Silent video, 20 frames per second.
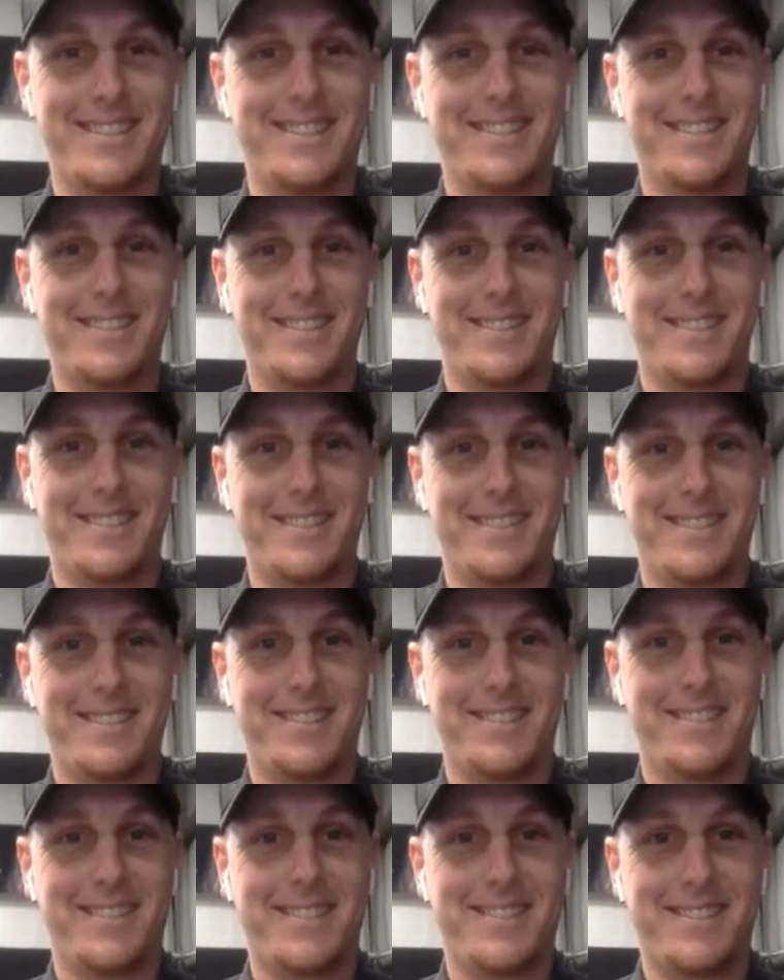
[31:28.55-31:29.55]

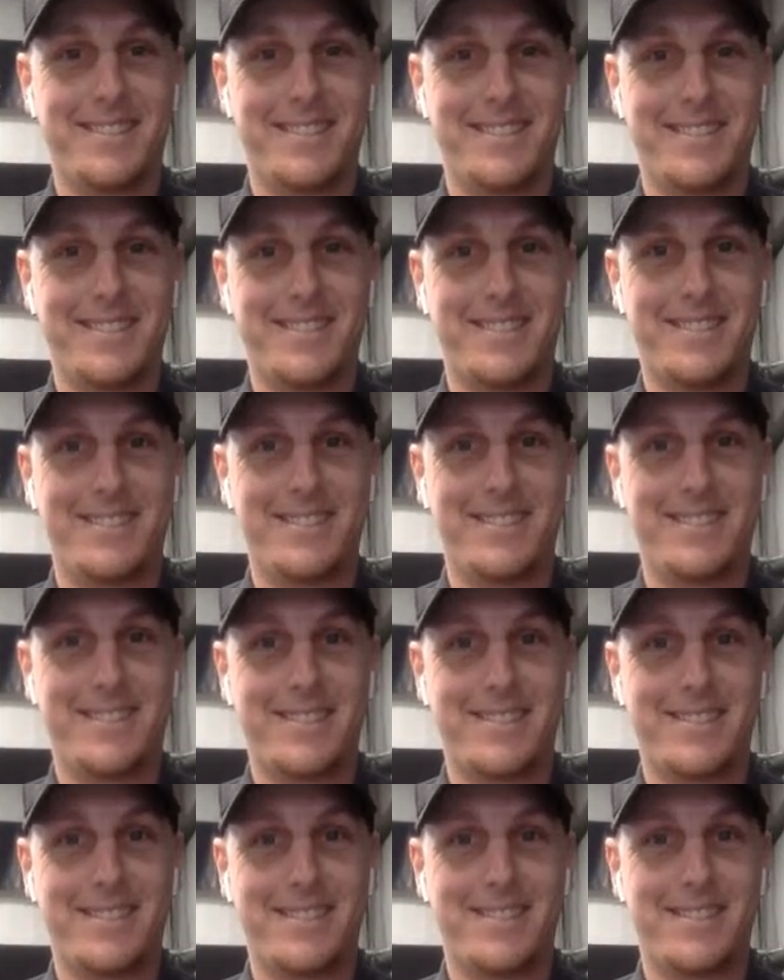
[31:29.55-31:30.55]

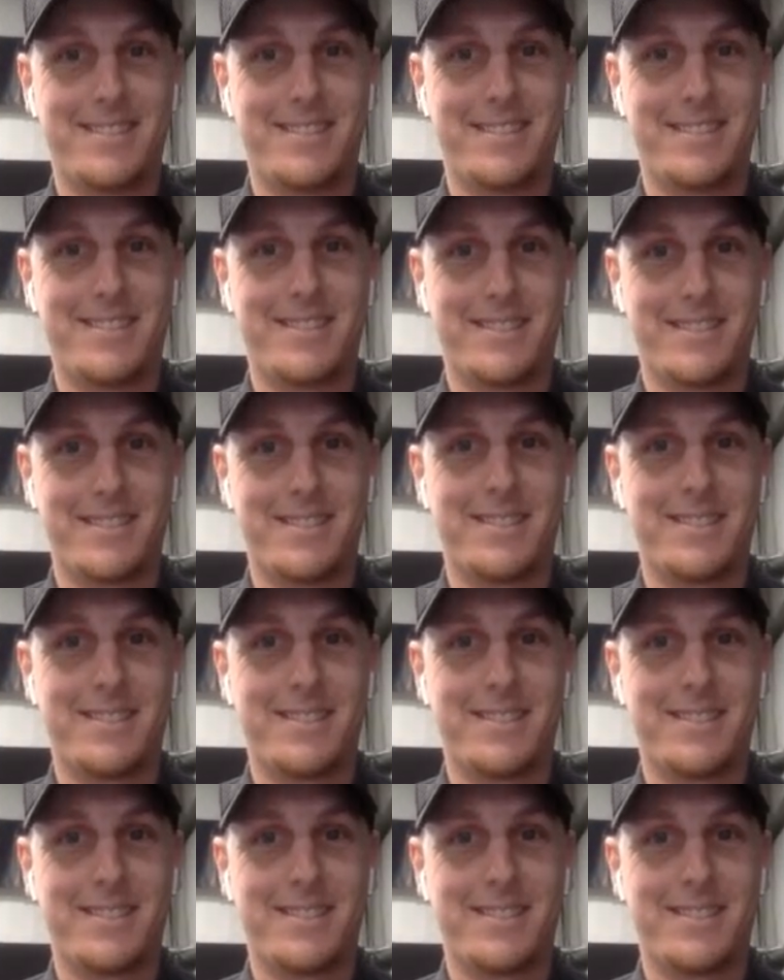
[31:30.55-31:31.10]
The person shown says nothing.